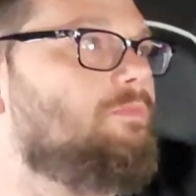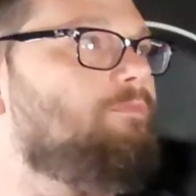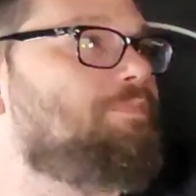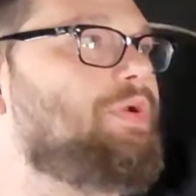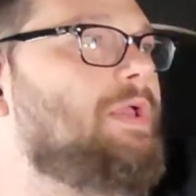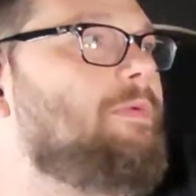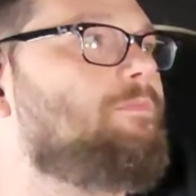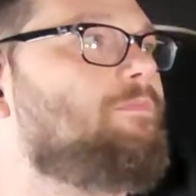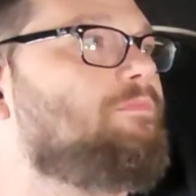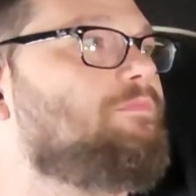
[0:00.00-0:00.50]

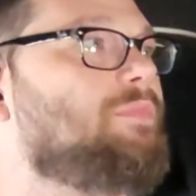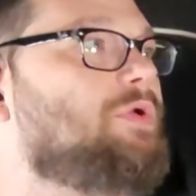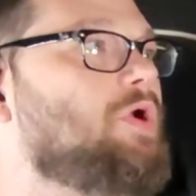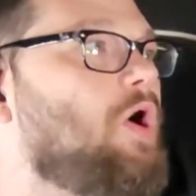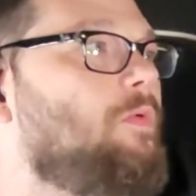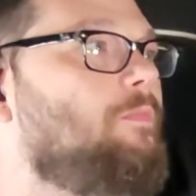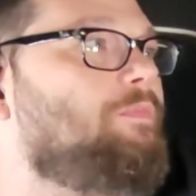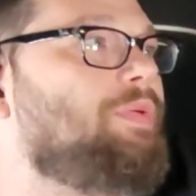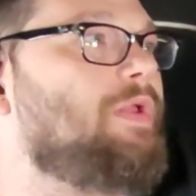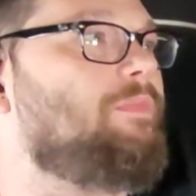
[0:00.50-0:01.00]

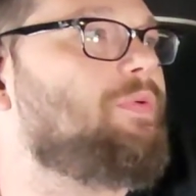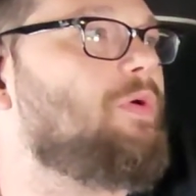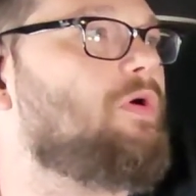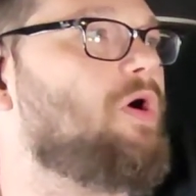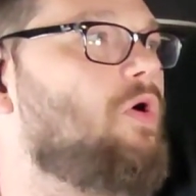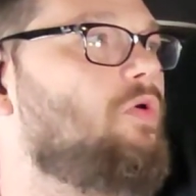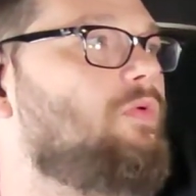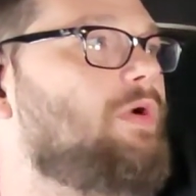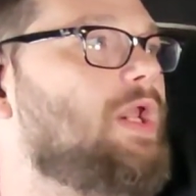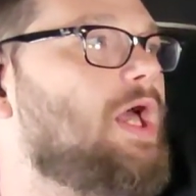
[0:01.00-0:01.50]
people
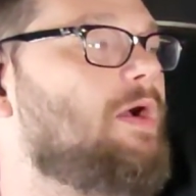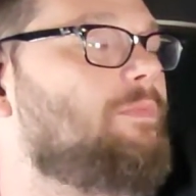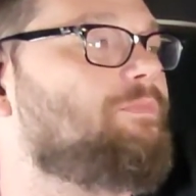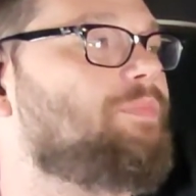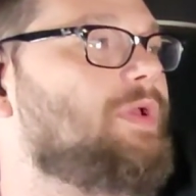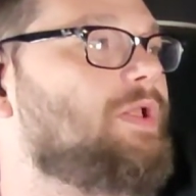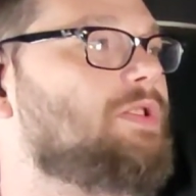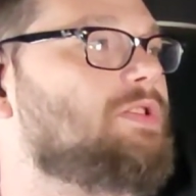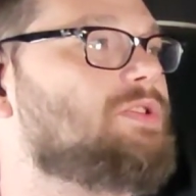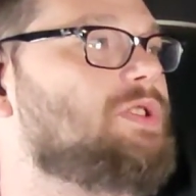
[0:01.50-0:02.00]
going up
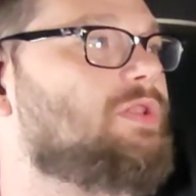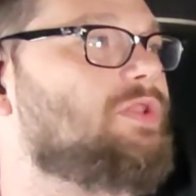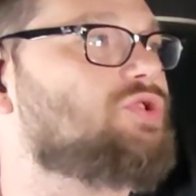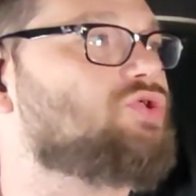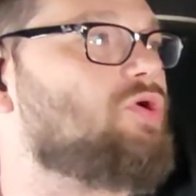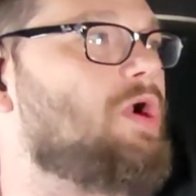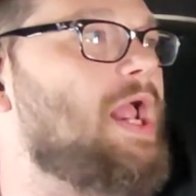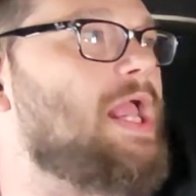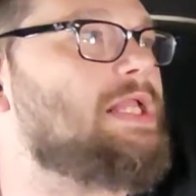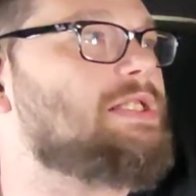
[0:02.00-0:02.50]
into the
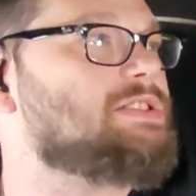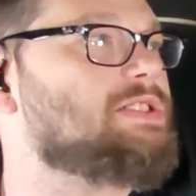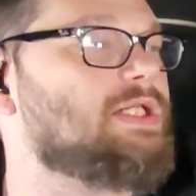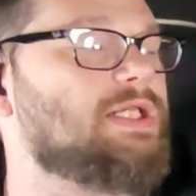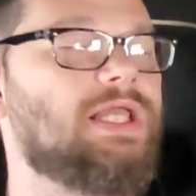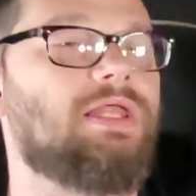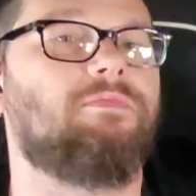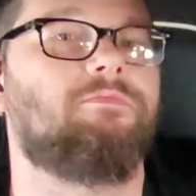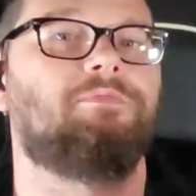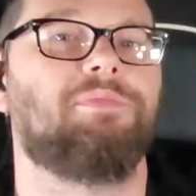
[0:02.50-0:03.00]
trains and
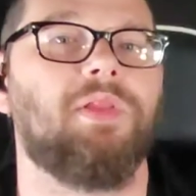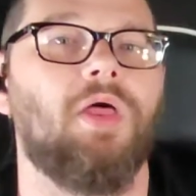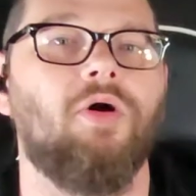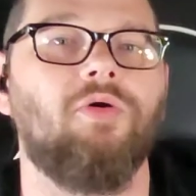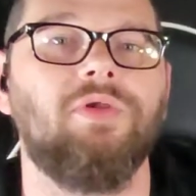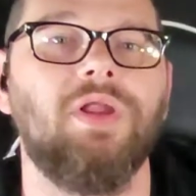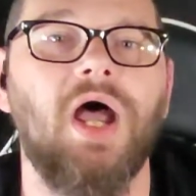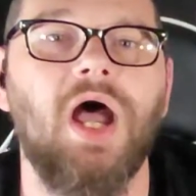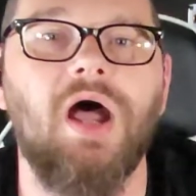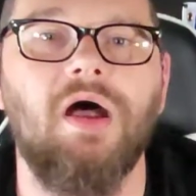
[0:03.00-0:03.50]
getting
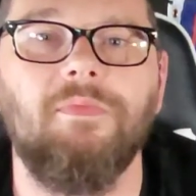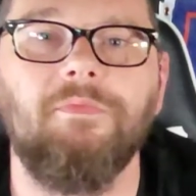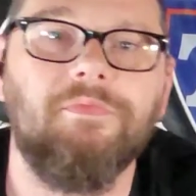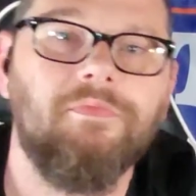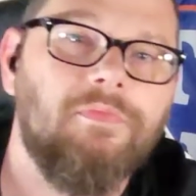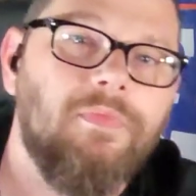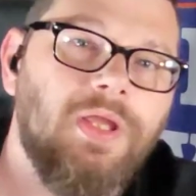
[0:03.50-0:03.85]
blown up.